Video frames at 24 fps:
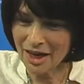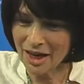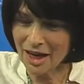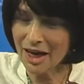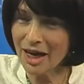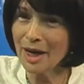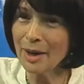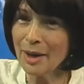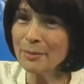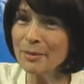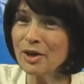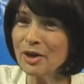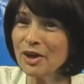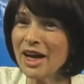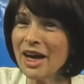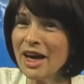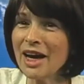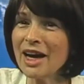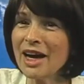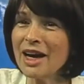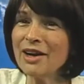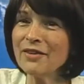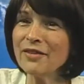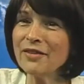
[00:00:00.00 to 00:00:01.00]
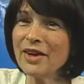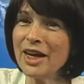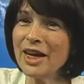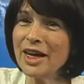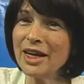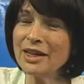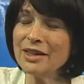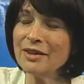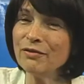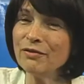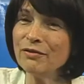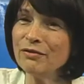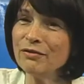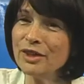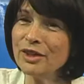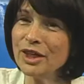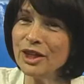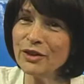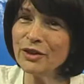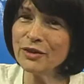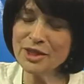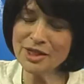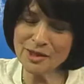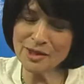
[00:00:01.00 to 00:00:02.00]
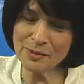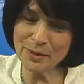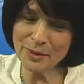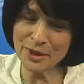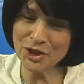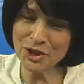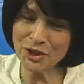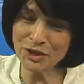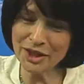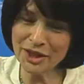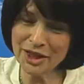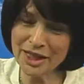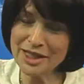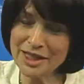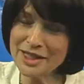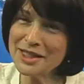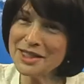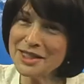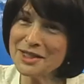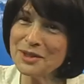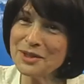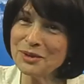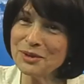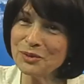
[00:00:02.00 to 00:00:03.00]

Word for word: I'm going to have a very special guest